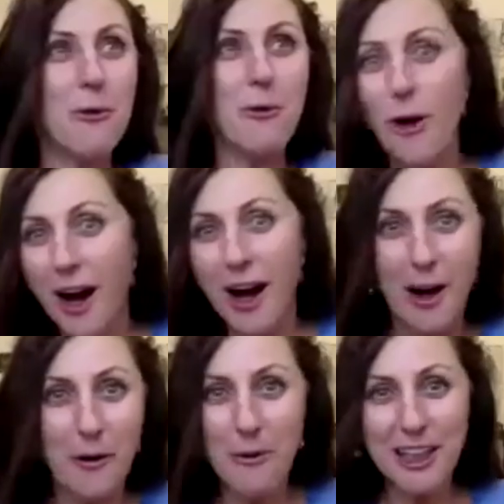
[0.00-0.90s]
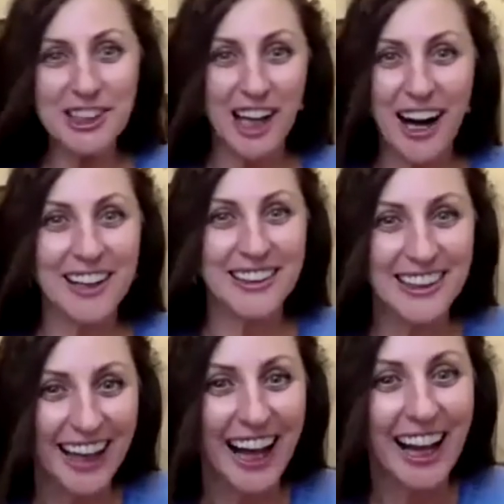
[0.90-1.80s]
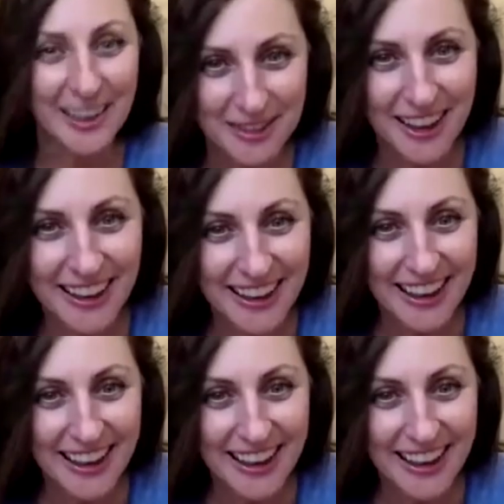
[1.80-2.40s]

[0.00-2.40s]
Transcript: Who? Which other life? Eh?